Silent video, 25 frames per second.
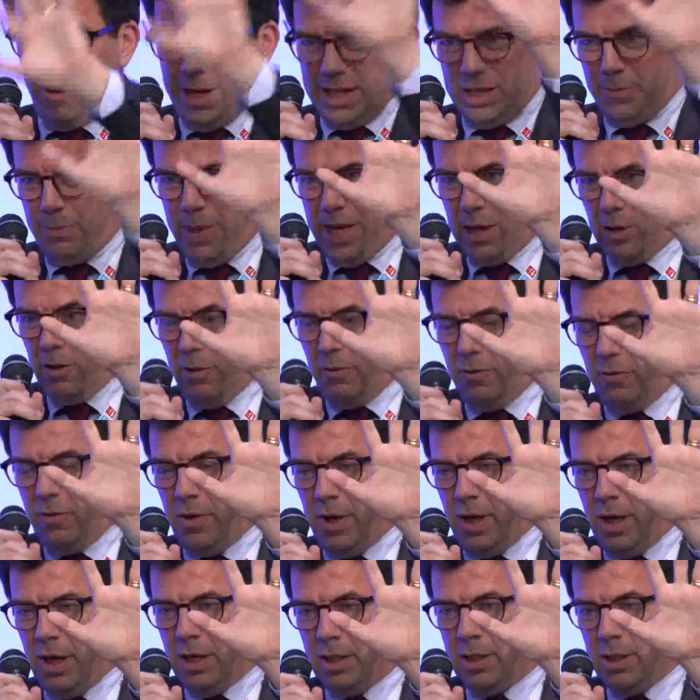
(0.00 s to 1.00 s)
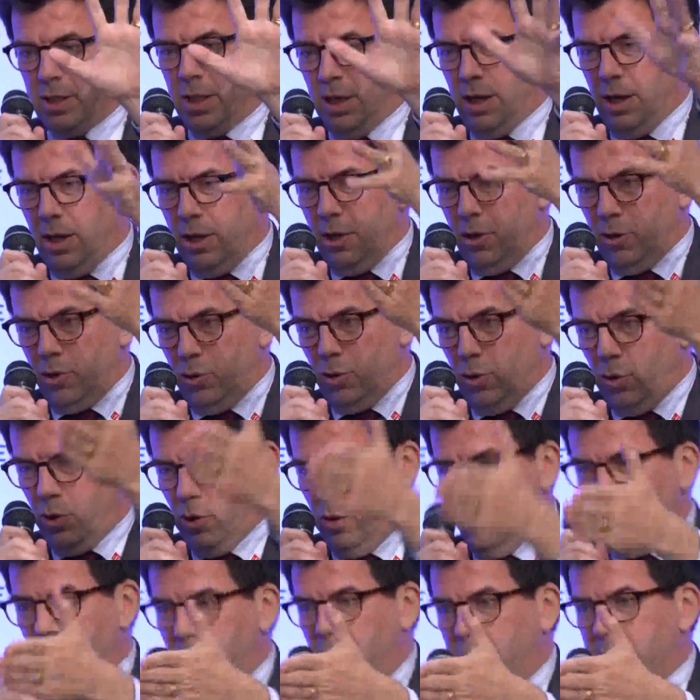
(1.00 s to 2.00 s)
aspect of things, you
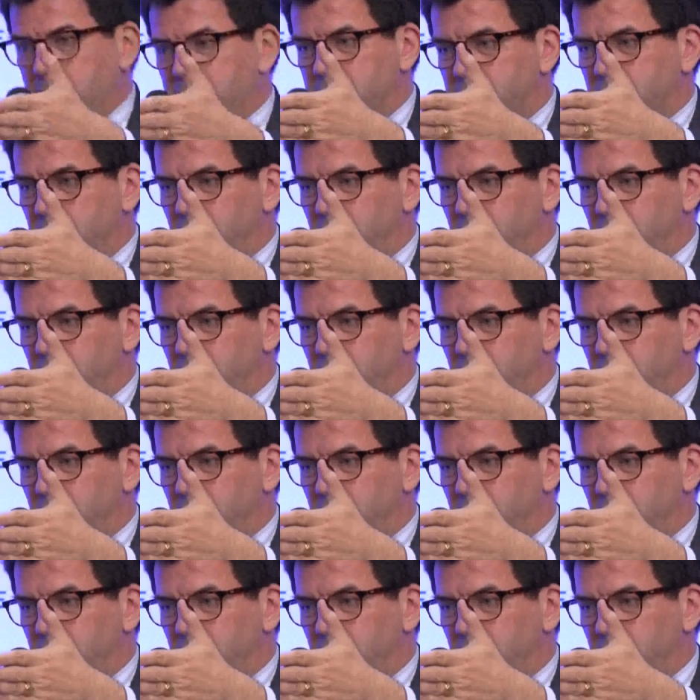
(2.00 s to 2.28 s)
know that